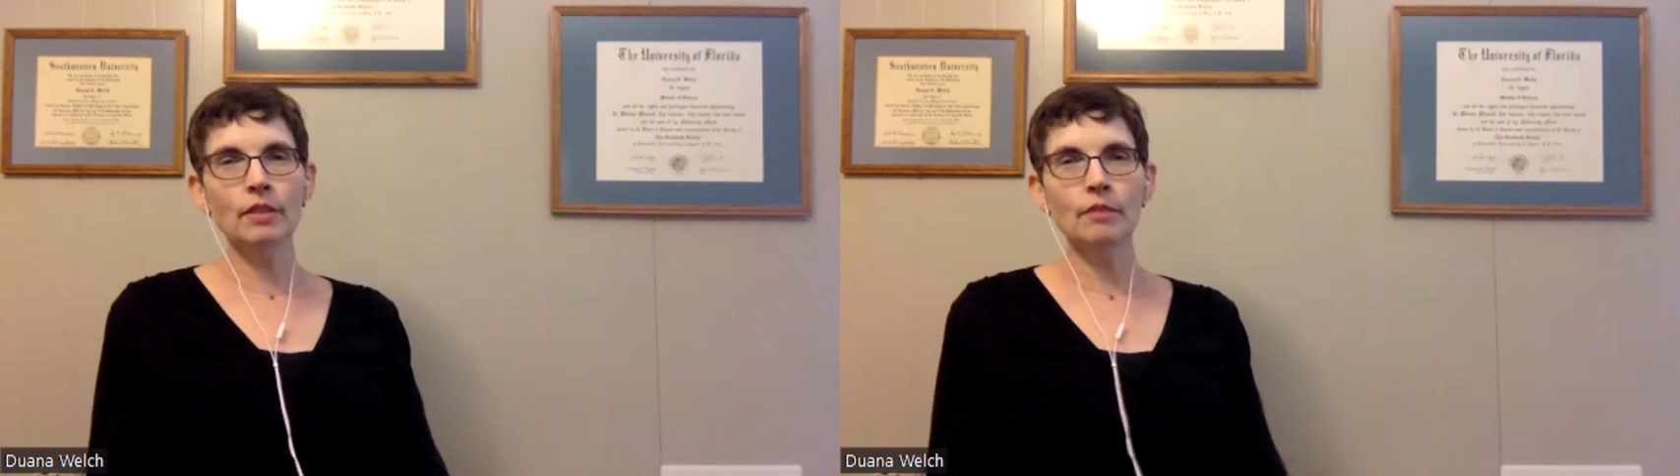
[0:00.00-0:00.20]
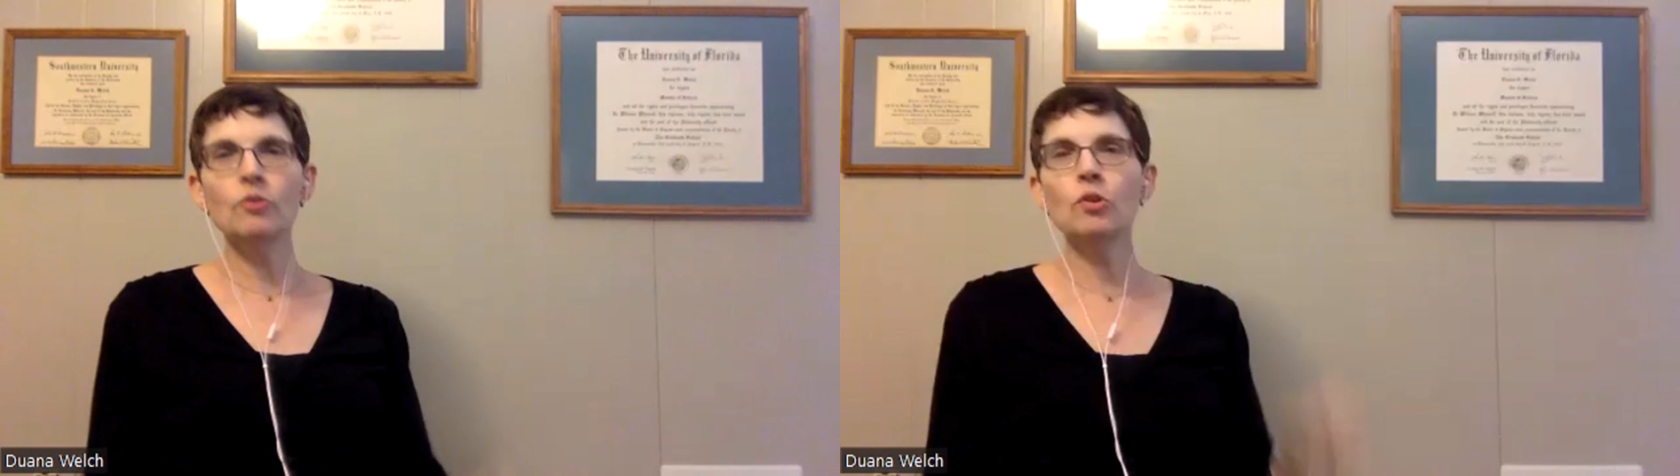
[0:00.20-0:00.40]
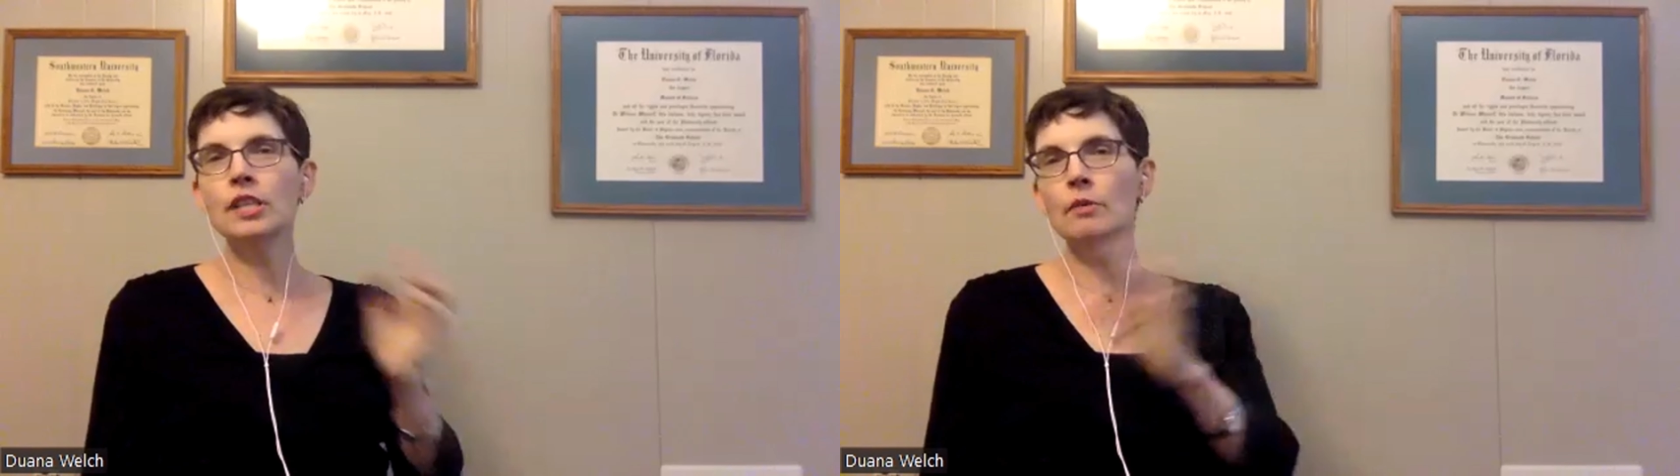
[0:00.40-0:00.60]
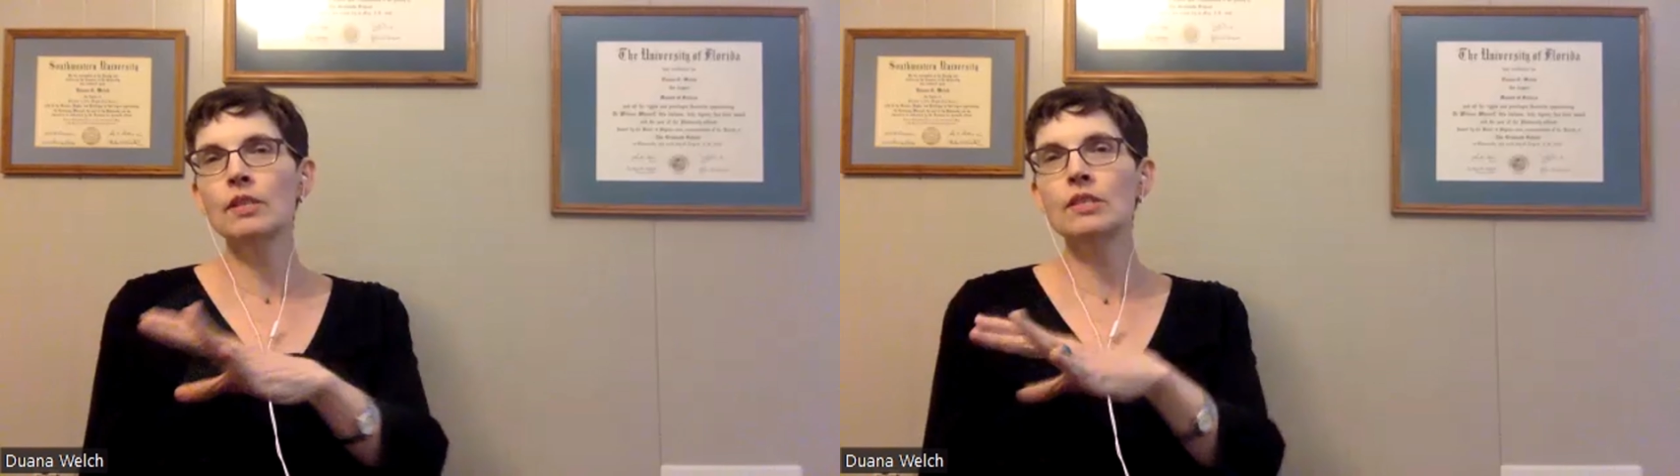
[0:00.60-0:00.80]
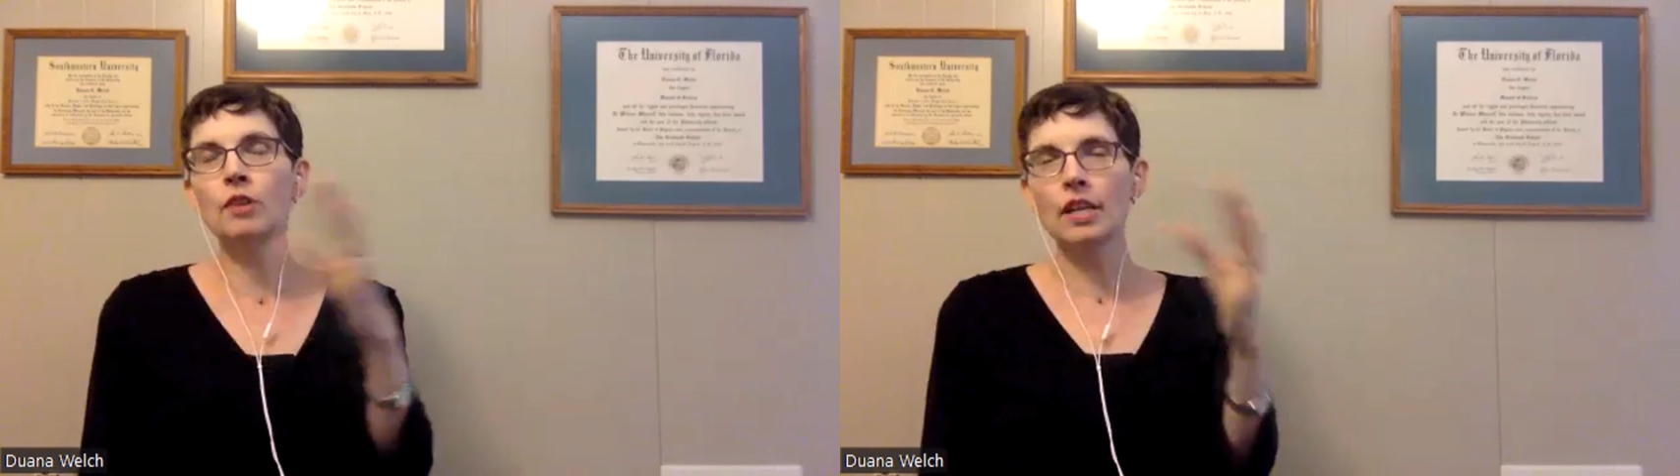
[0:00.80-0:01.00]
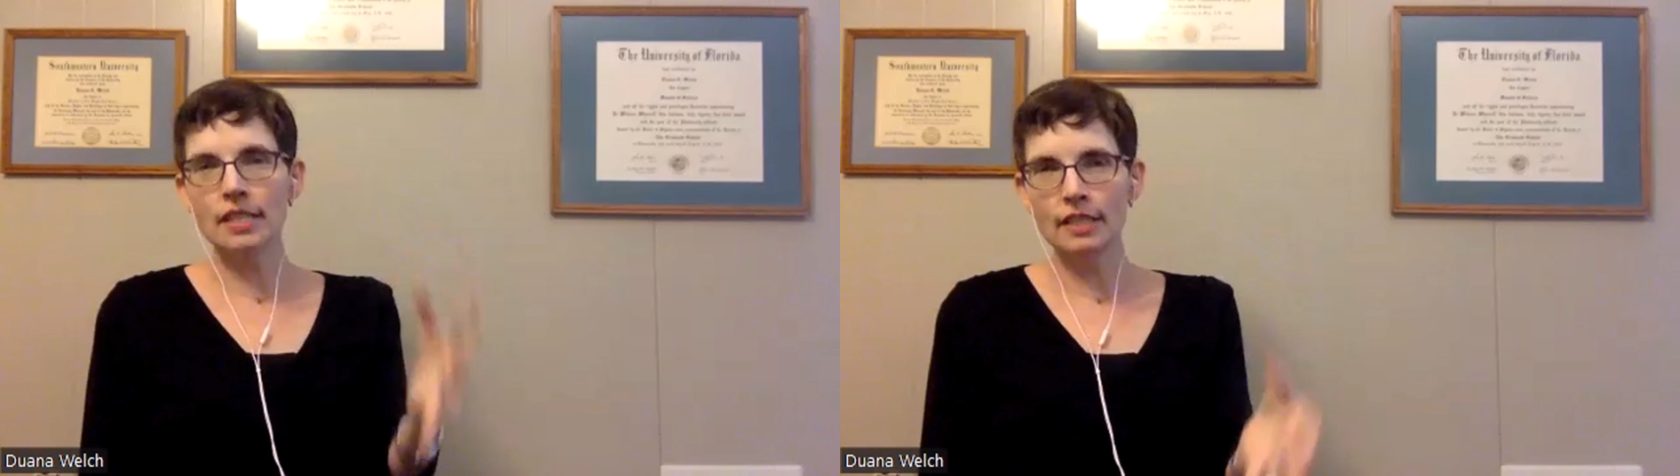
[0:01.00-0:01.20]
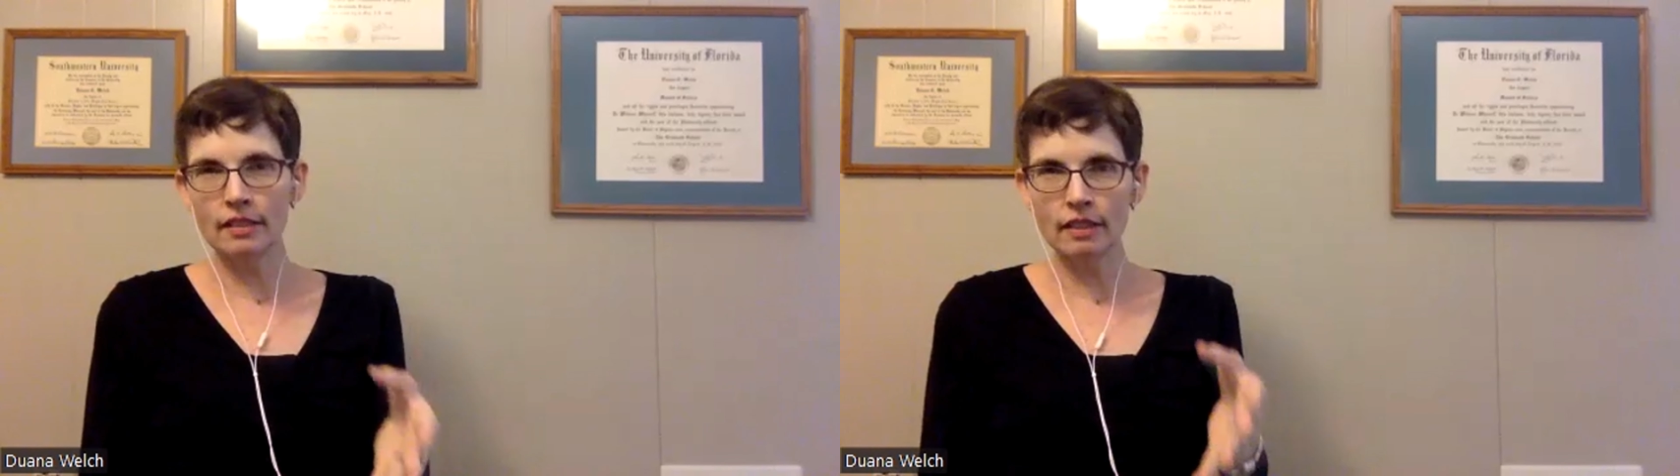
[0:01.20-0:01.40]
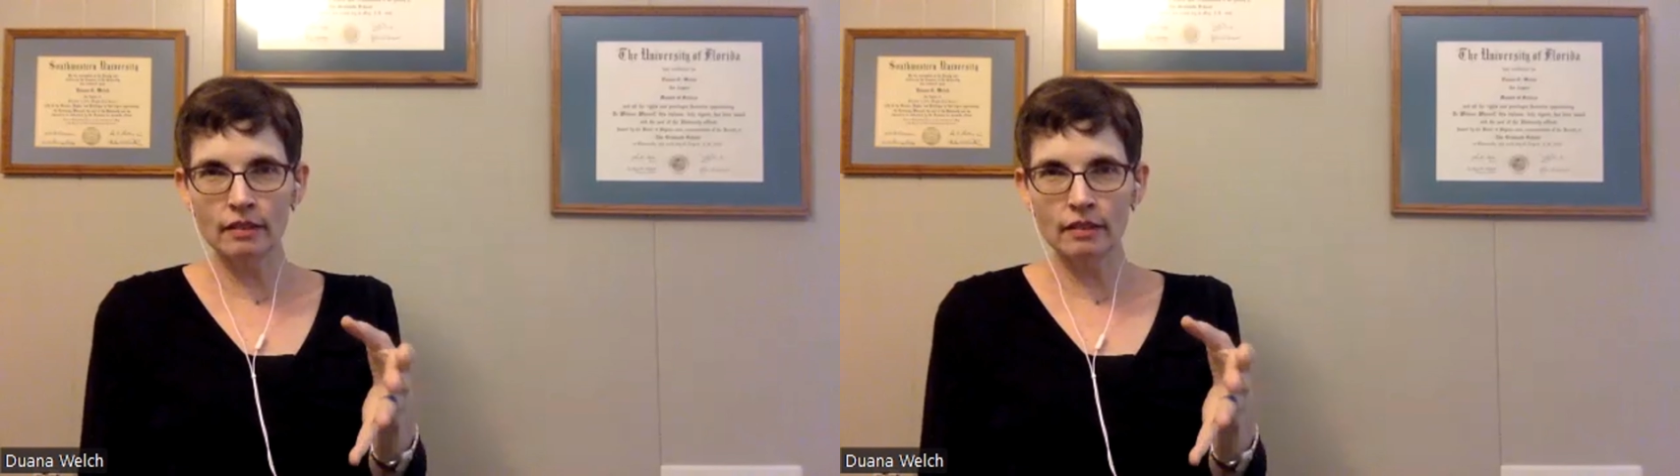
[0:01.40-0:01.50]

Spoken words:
with him. Of course, I wasn't crazy